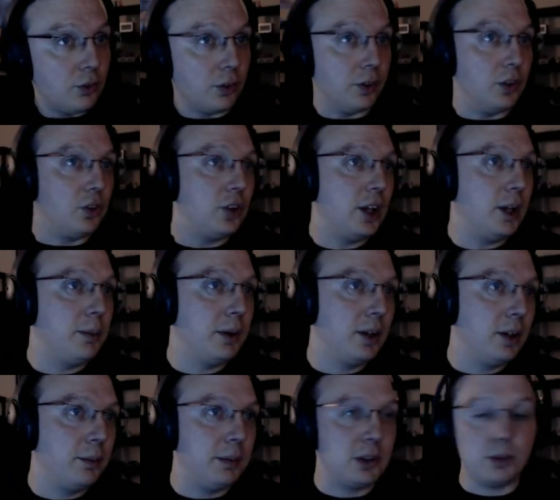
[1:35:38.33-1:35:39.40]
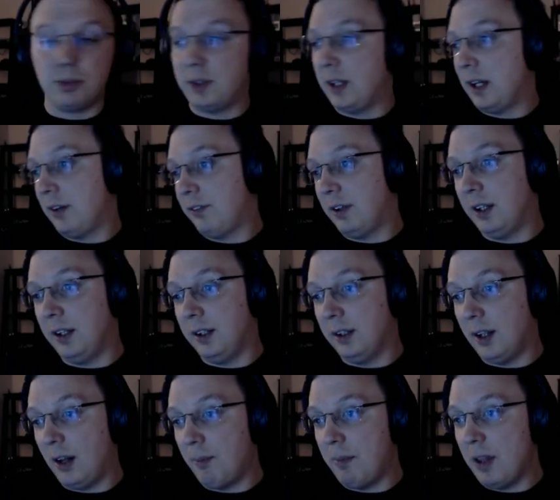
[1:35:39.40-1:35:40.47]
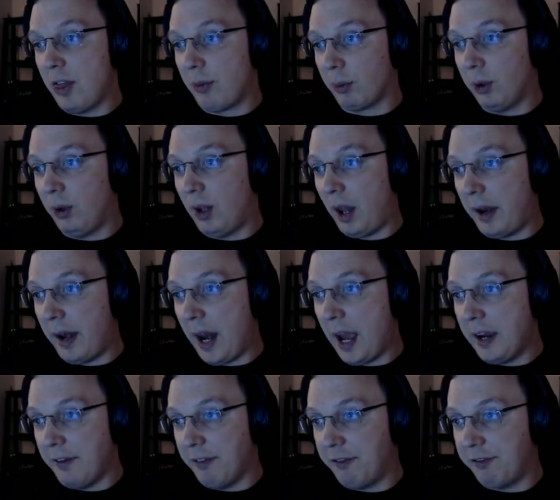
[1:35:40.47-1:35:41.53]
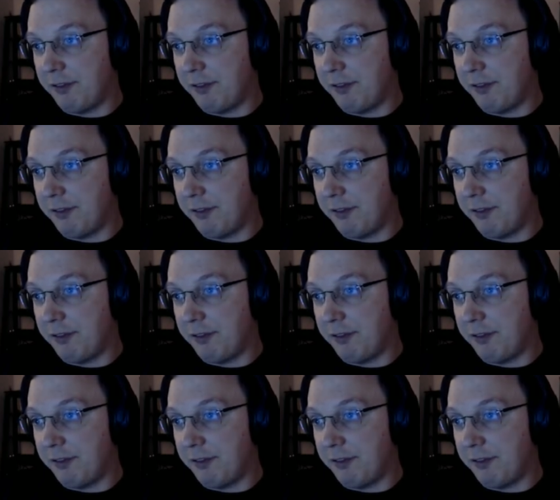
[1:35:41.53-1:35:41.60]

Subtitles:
Saber, bishop staff, and mithril knife,